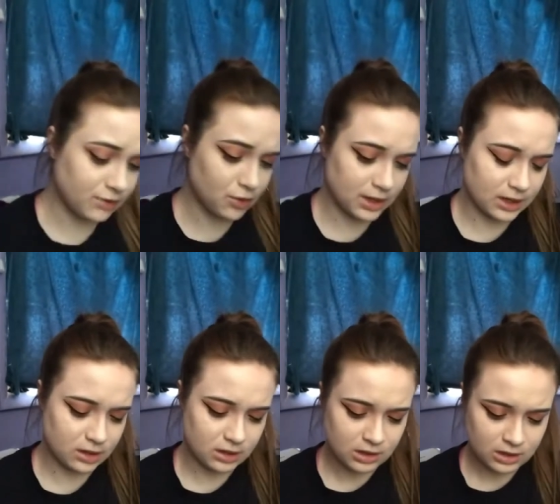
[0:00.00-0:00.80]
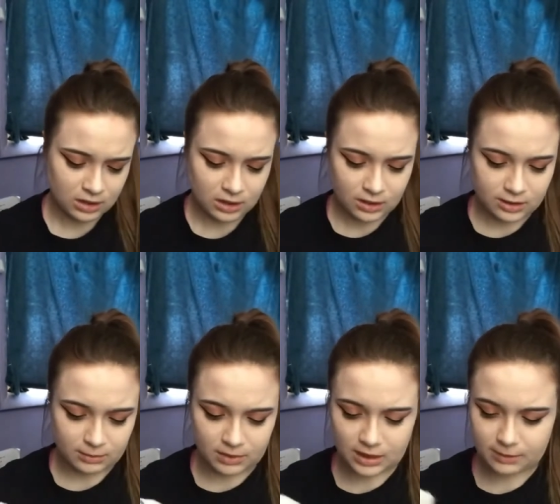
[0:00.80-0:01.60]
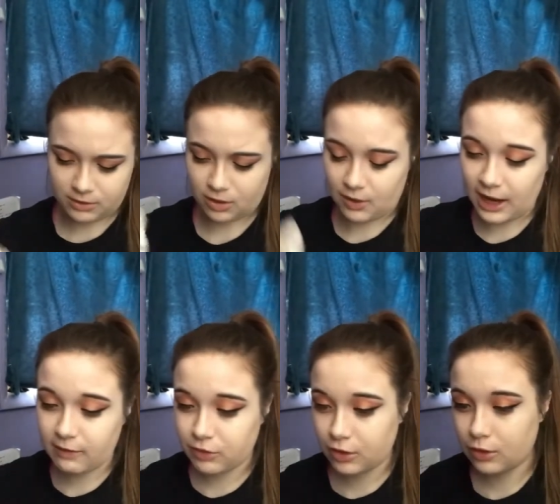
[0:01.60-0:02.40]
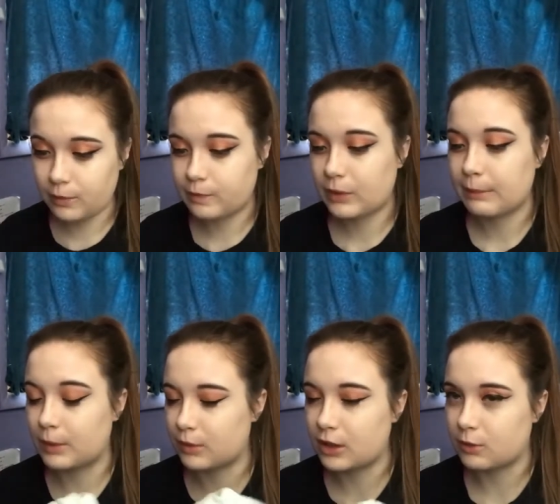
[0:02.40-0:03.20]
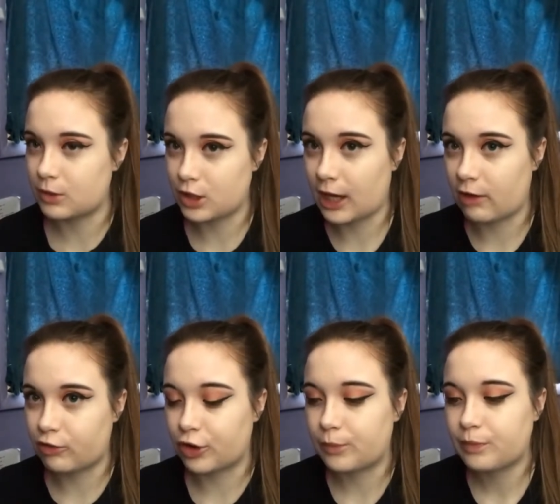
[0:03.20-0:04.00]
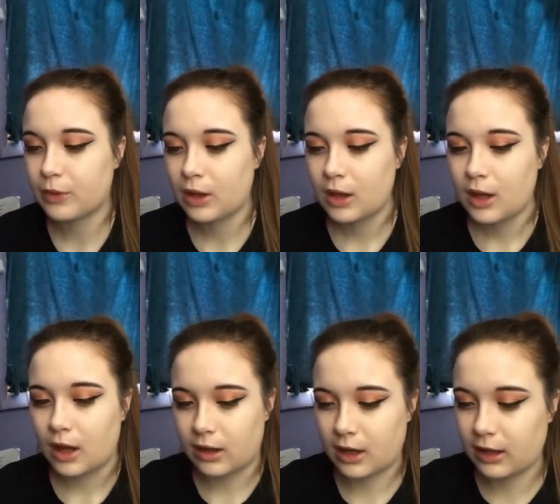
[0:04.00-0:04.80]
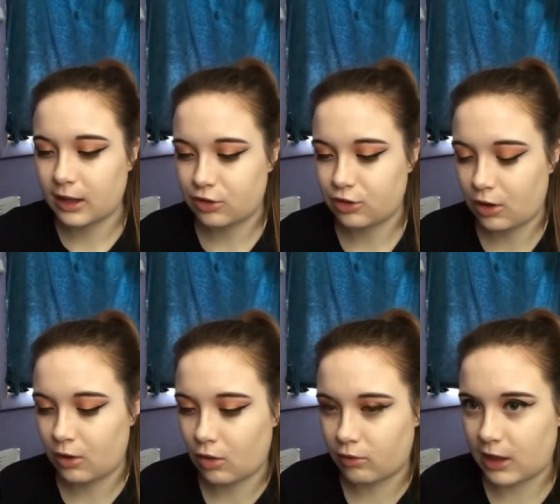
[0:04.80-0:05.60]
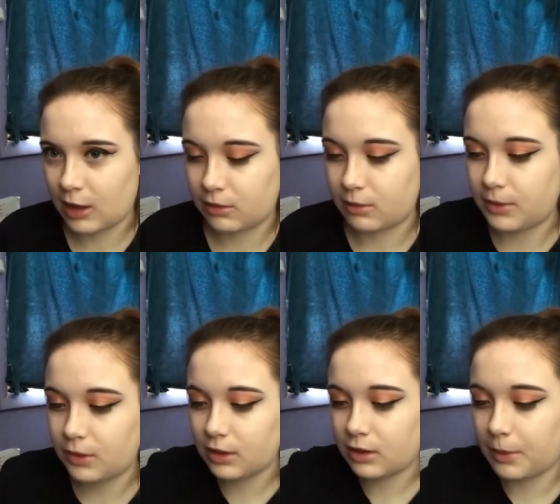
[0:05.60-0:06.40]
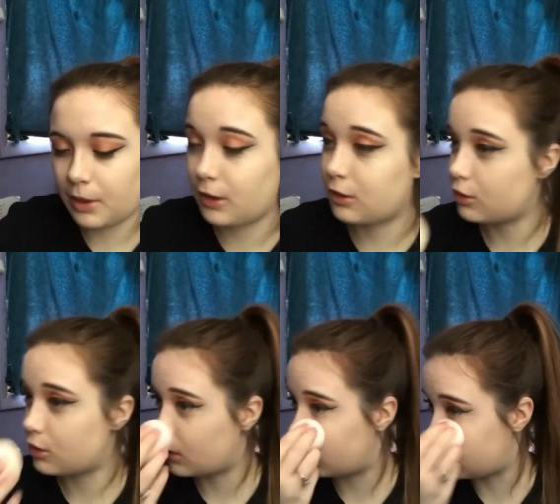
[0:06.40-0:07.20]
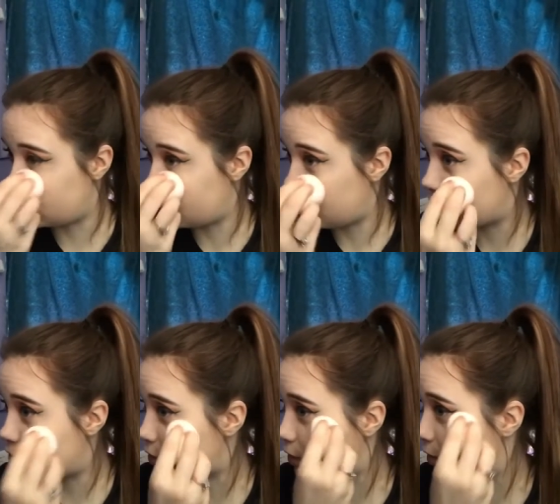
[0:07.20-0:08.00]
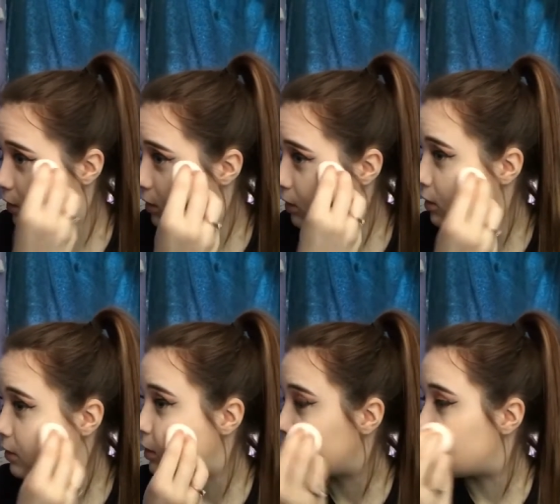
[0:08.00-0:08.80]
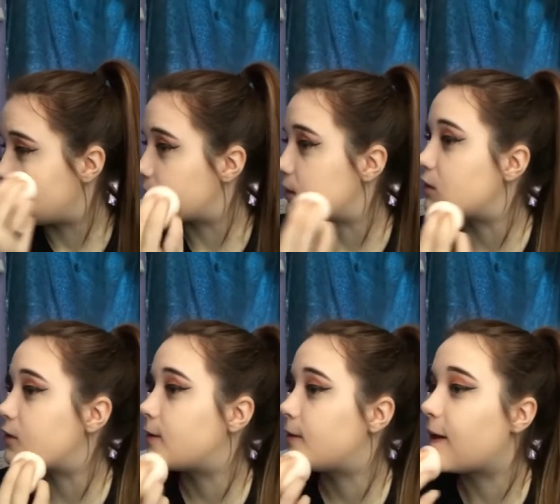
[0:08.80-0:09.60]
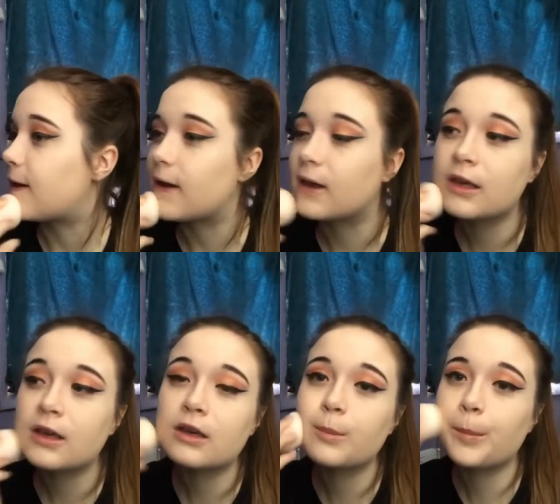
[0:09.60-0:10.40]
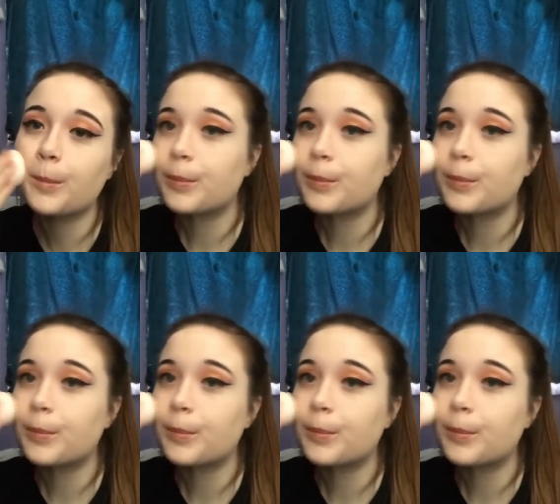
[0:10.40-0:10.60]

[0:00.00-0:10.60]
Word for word: of annoying. Sometimes you don't have to, but with these ones you have to. And then I like to go over that with a beauty sponge just to make sure it's not too cakey.